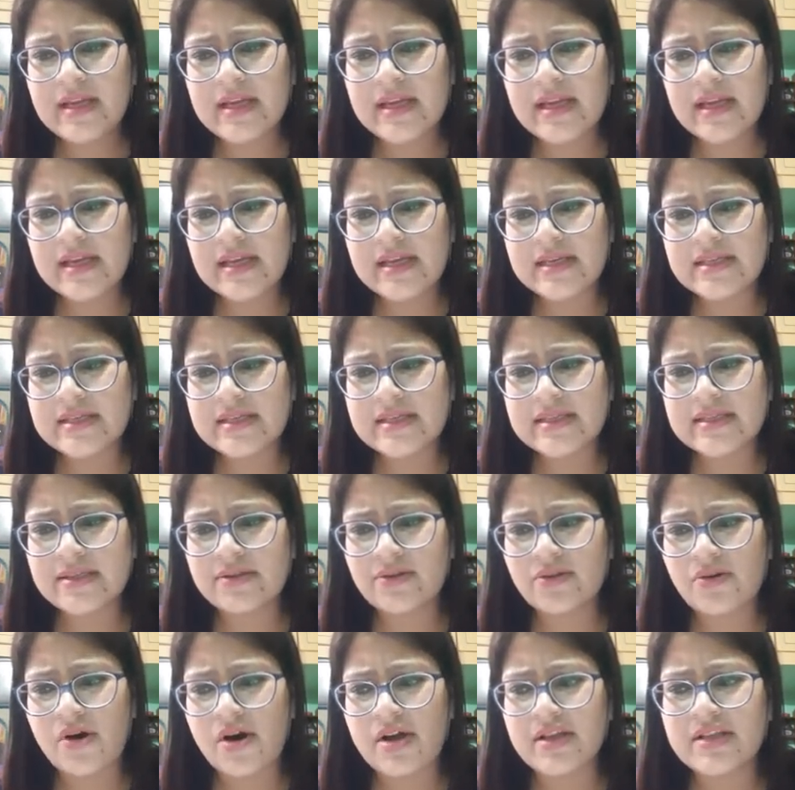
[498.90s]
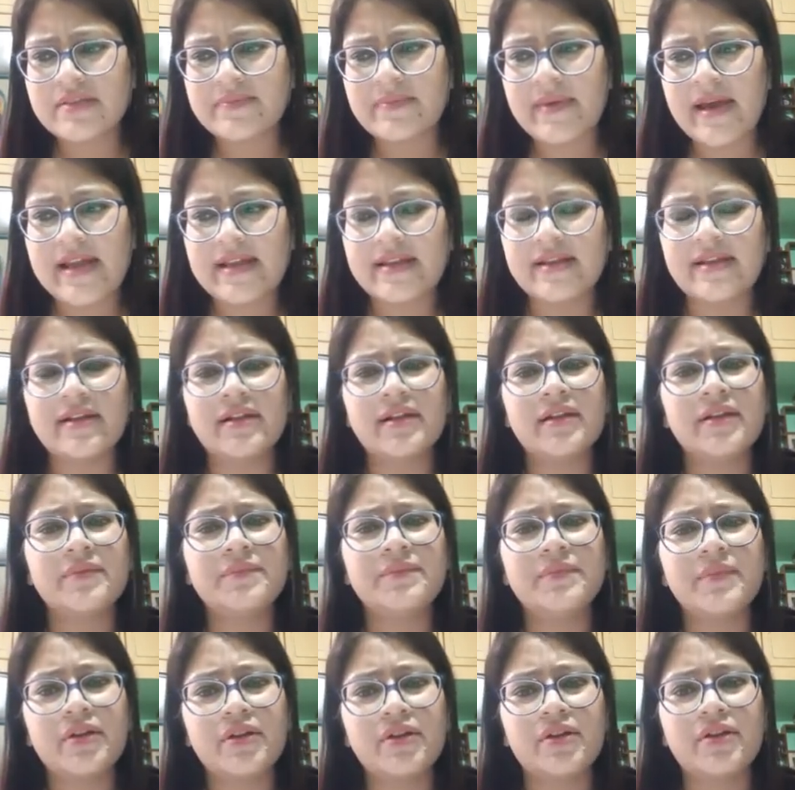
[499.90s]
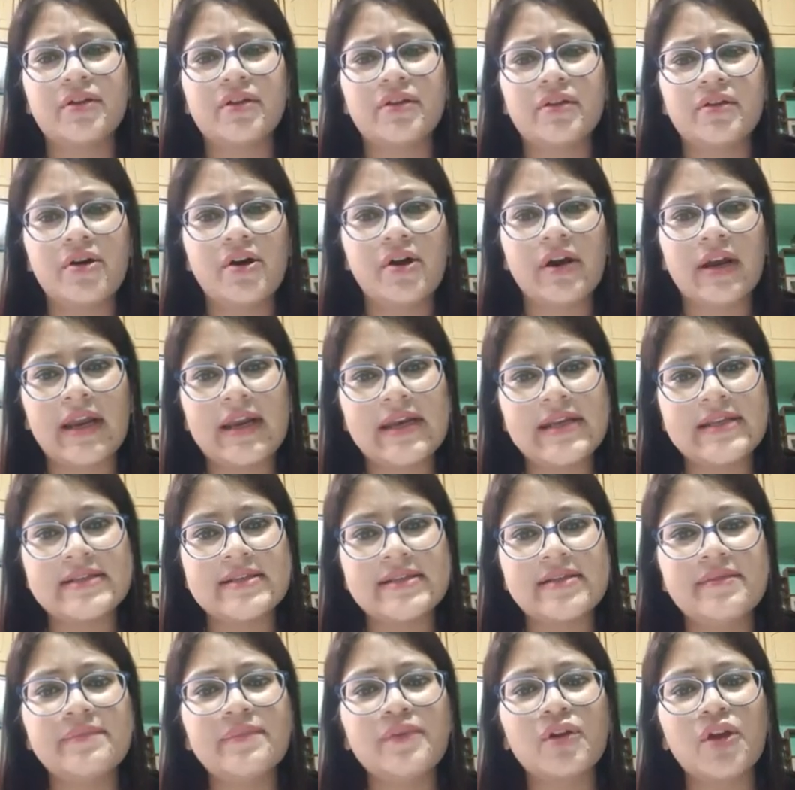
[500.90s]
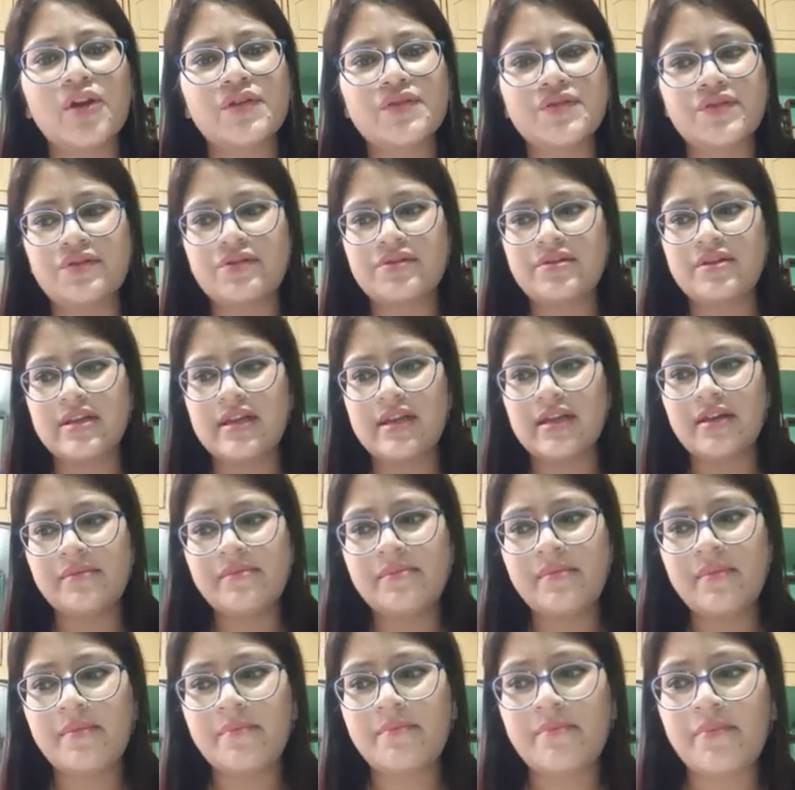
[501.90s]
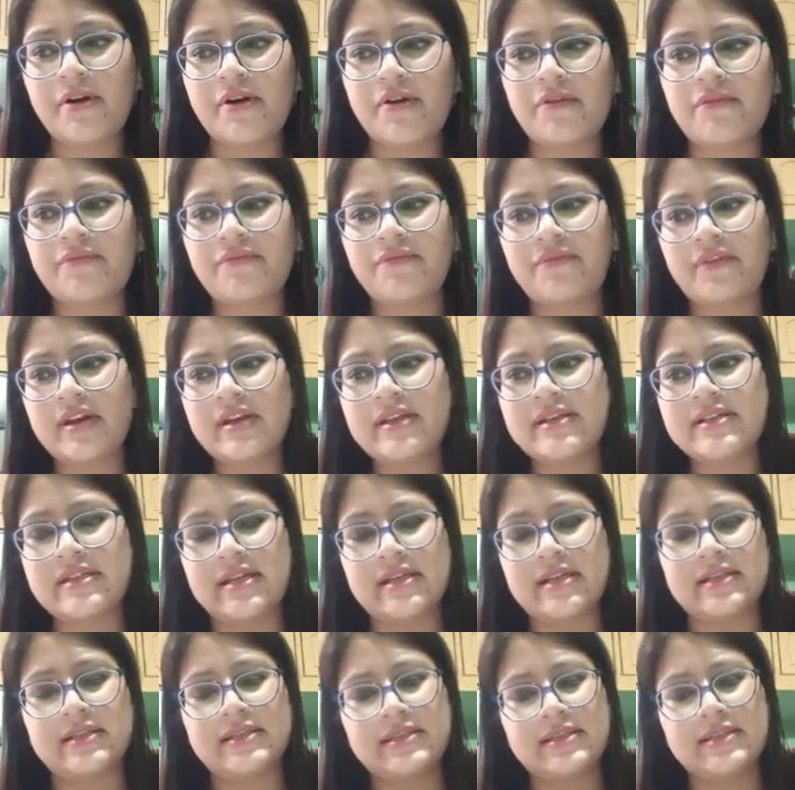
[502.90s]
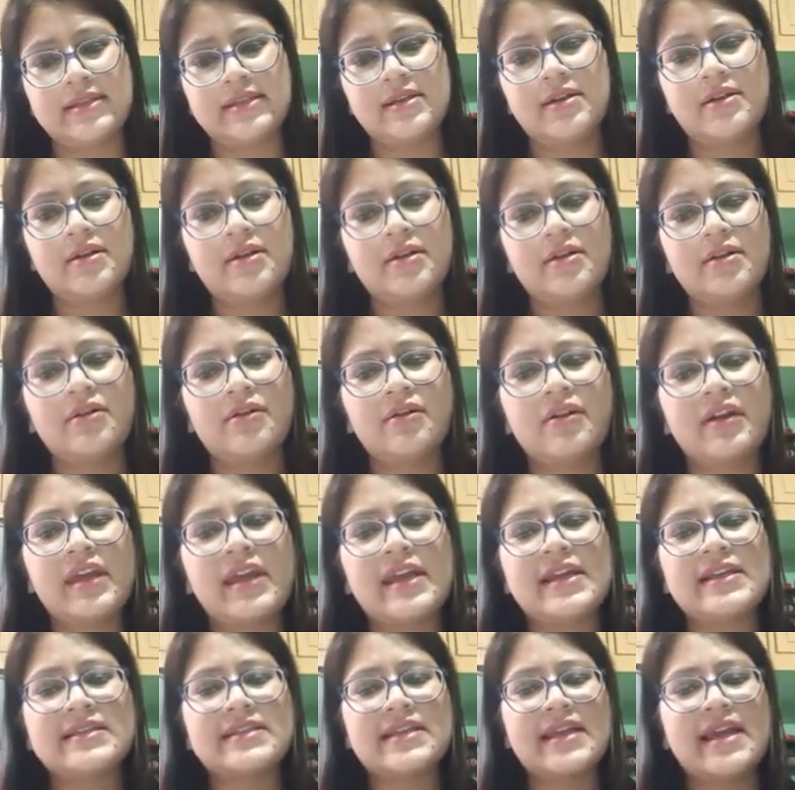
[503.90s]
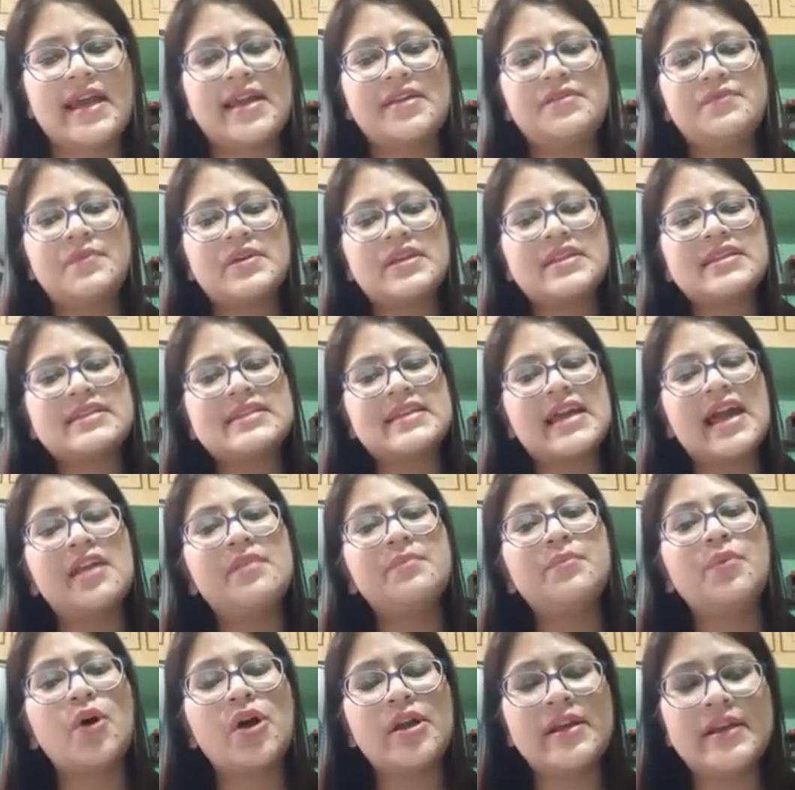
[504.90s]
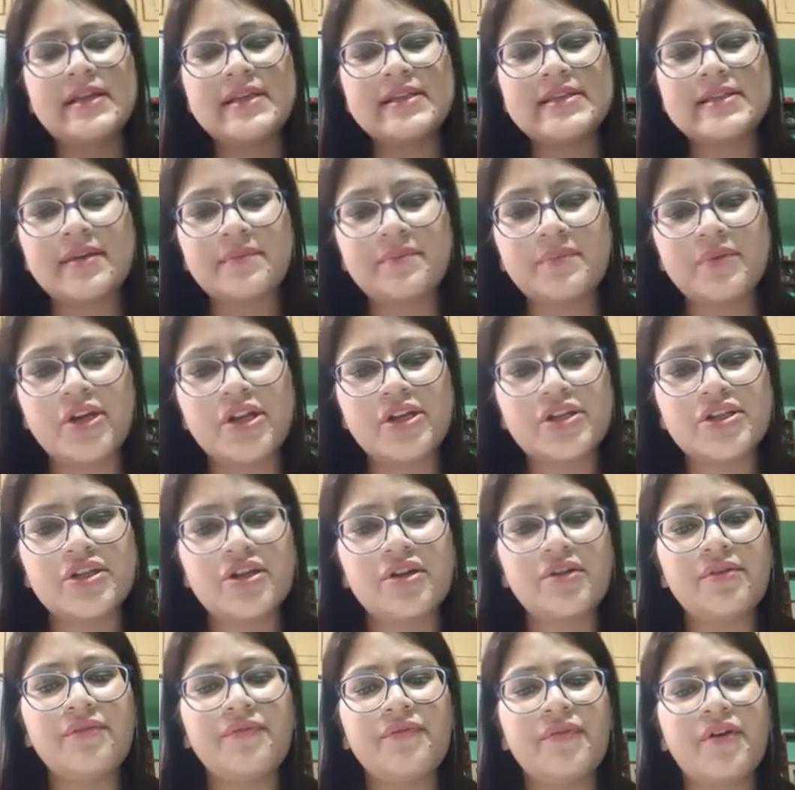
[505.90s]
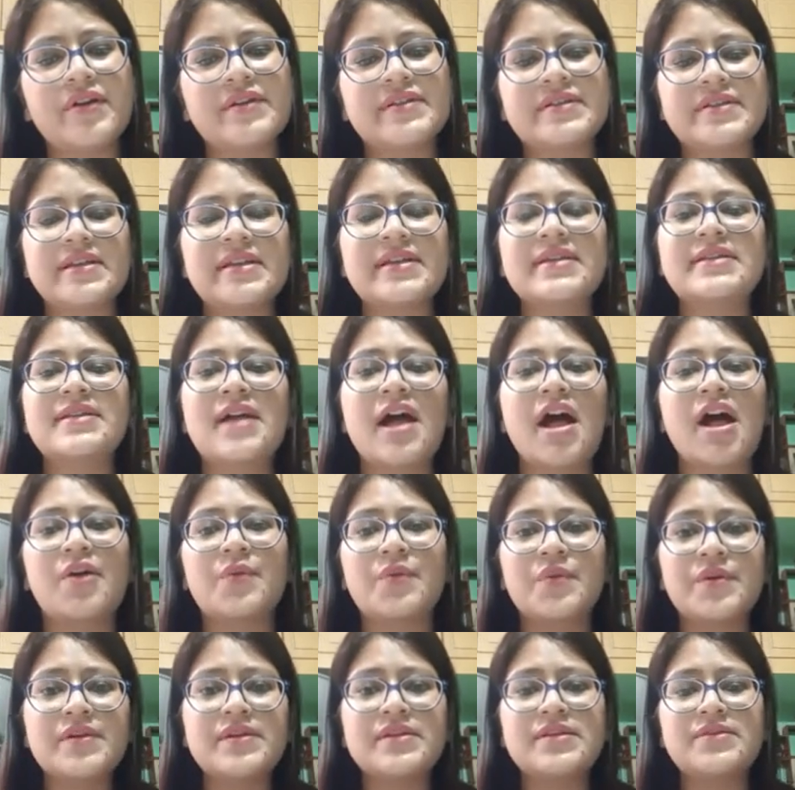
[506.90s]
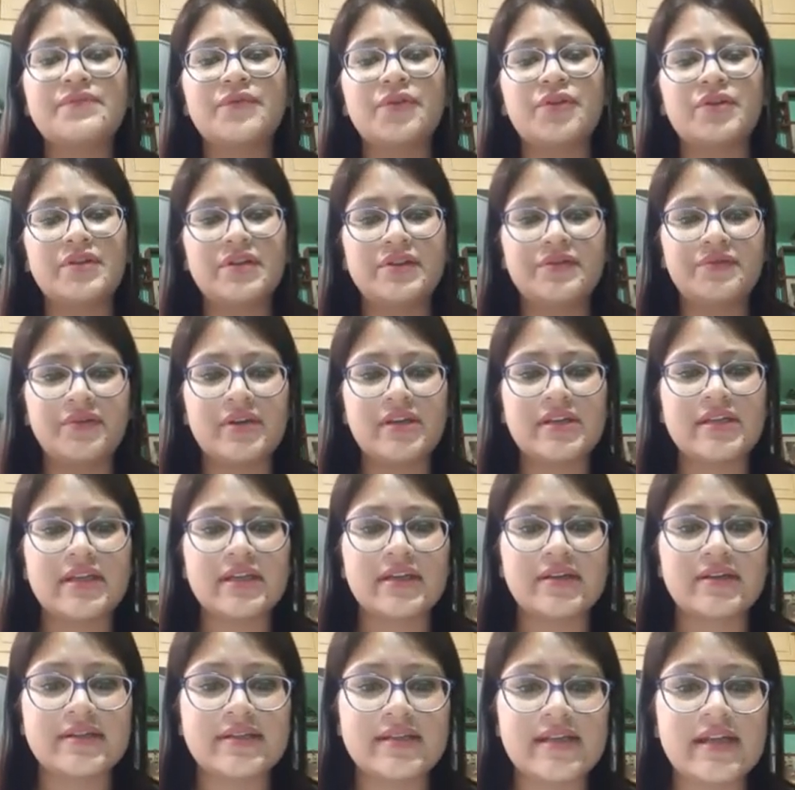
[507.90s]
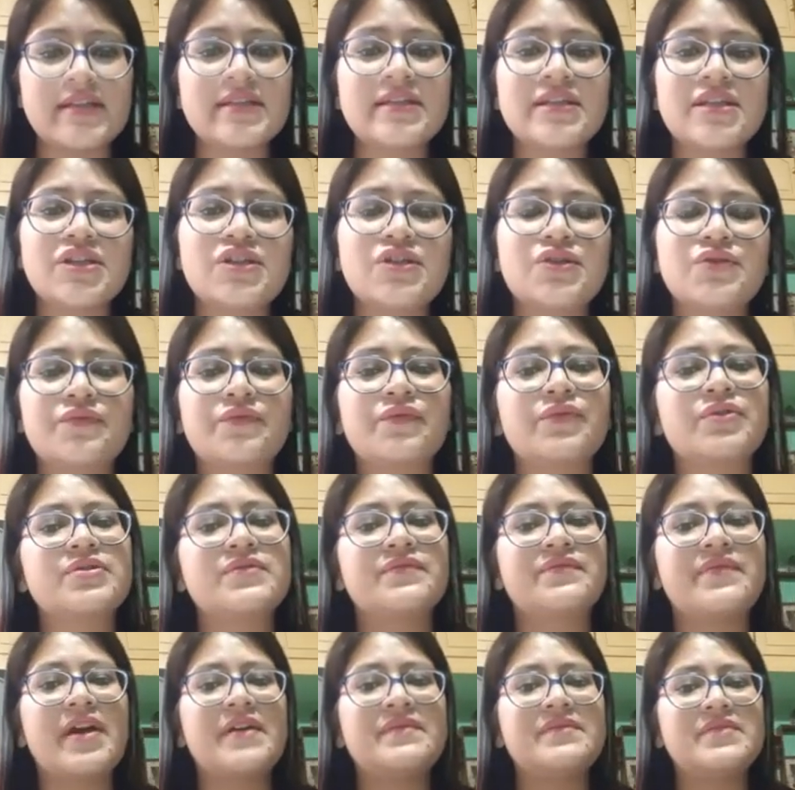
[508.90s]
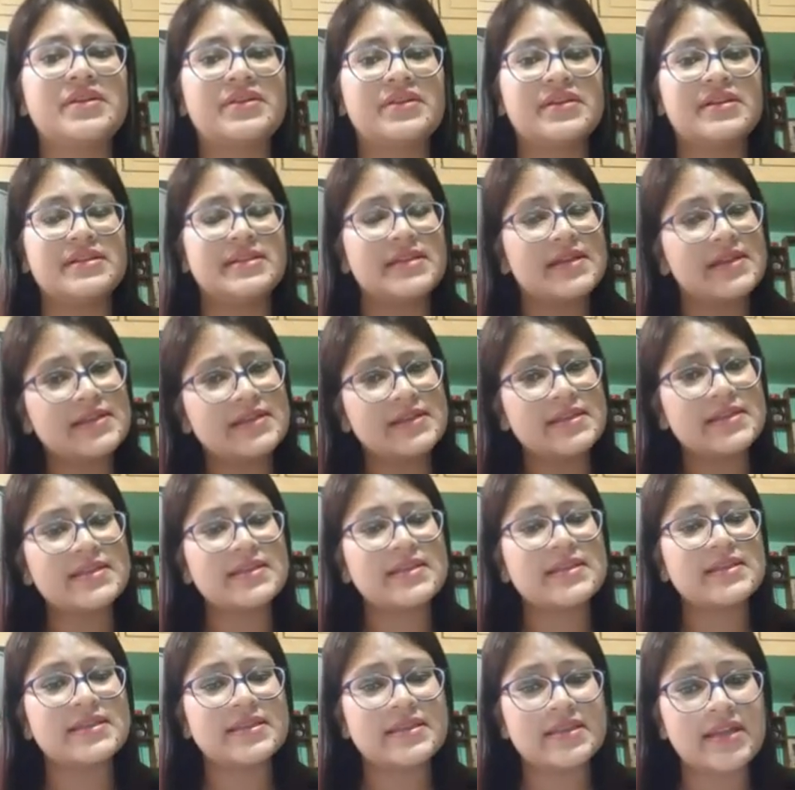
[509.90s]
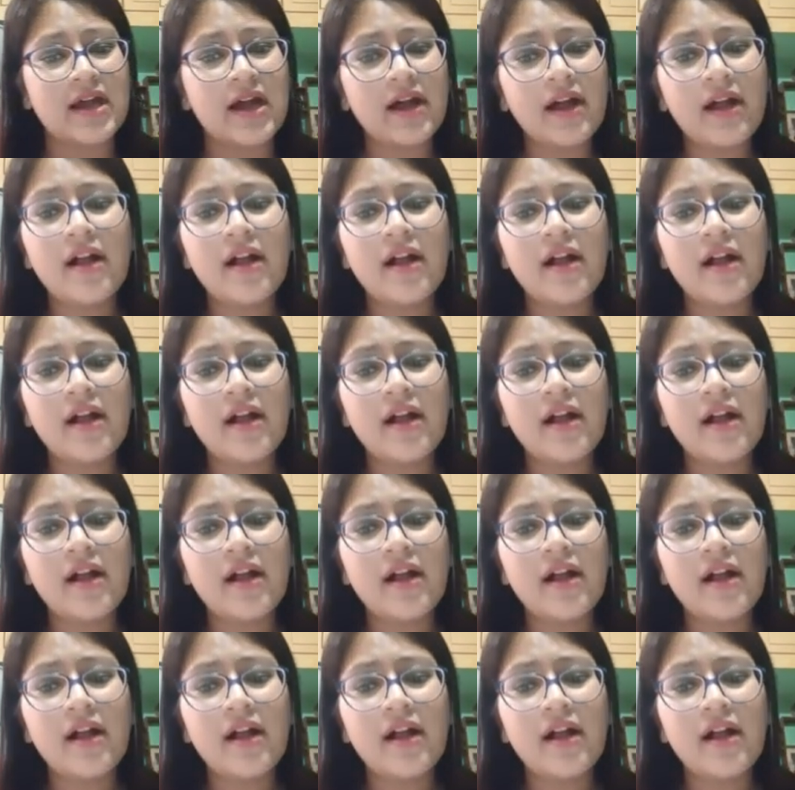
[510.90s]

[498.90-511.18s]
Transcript: it is caused by the organism Clostridium perfringens. Okay, it can withstand boiling temperature for 6 hours. 43 degrees Celsius to 45 degrees Celsius is the